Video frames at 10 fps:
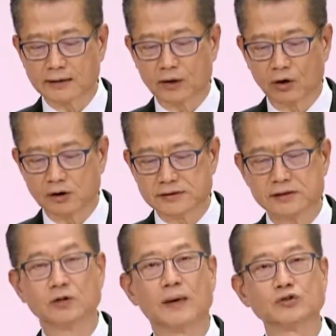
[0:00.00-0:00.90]
public
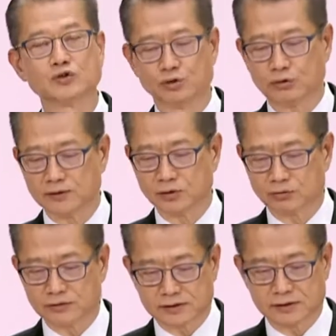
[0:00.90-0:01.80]
expenditure will remain
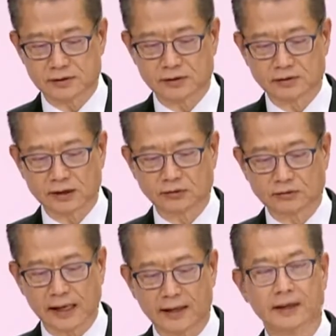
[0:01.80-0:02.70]
at a relatively higher
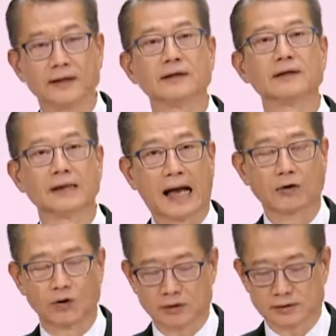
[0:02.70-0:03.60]
level.
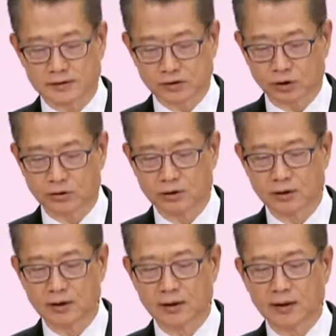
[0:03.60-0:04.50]
Our anti-epidemic
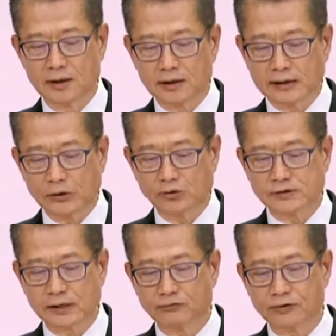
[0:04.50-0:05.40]
efforts and the relief
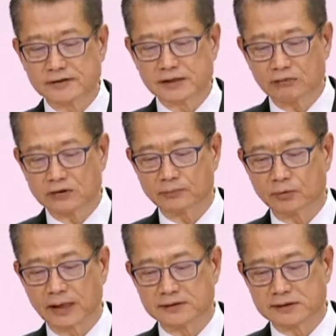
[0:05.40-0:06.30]
measures implemented in the
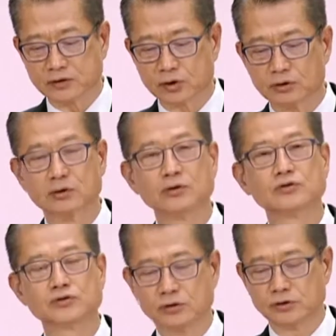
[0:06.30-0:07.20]
past 2 years have
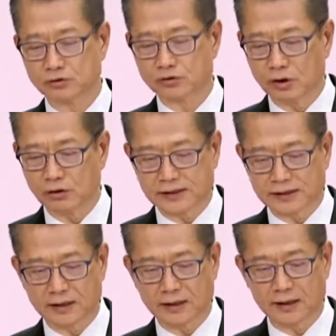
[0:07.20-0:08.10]
also incurred additional
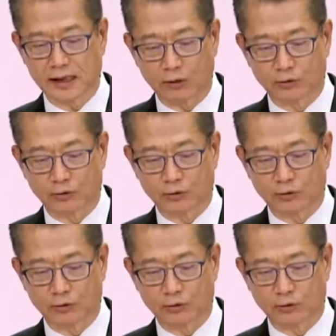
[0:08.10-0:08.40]
expenditure.